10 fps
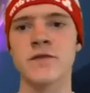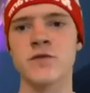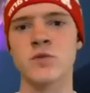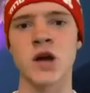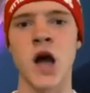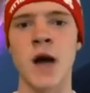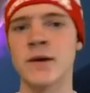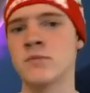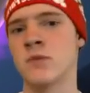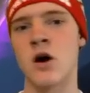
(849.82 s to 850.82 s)
if you want to
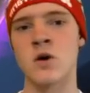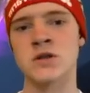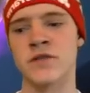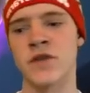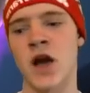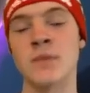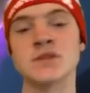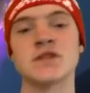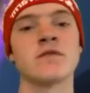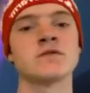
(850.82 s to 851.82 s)
comment. I always love the
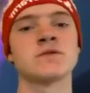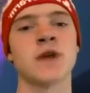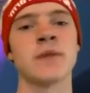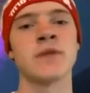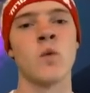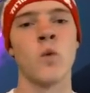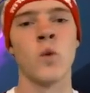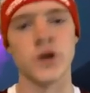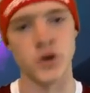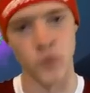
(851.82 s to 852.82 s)
comments. And if you haven't subscribed yet,
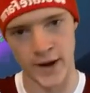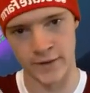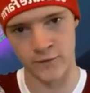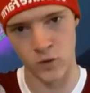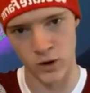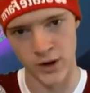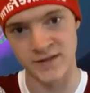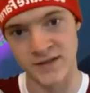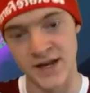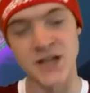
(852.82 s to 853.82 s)
what are you waiting for?
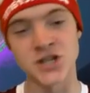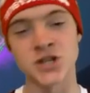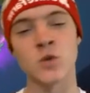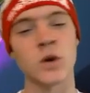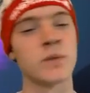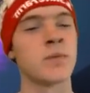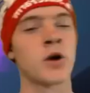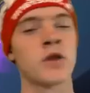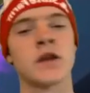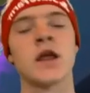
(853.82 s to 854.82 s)
It's the nation. You want to be a
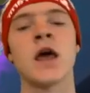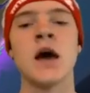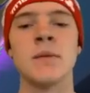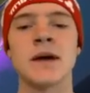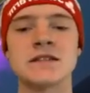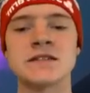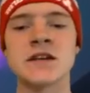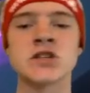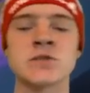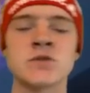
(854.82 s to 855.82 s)
part of it. But guys,
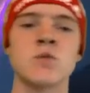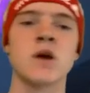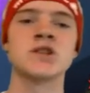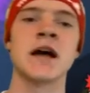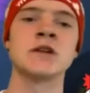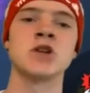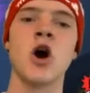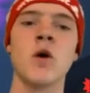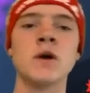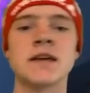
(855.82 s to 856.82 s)
thank you so much for watching as
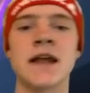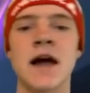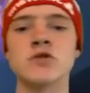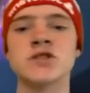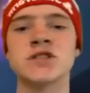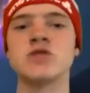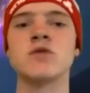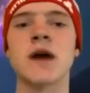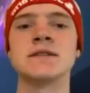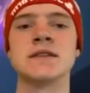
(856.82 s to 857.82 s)
always. And I will see you
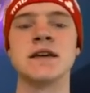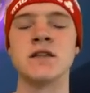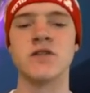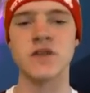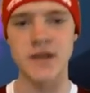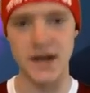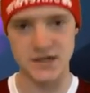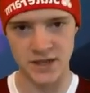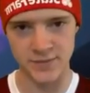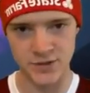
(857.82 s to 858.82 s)
guys in the
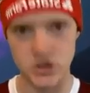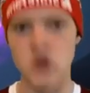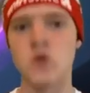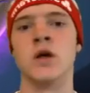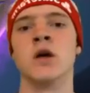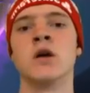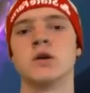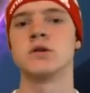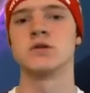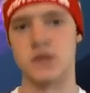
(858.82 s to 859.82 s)
next episode.
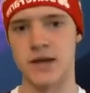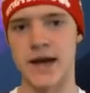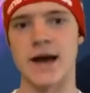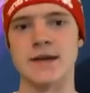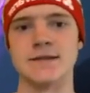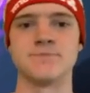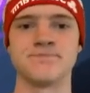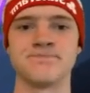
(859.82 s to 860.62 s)
See you guys.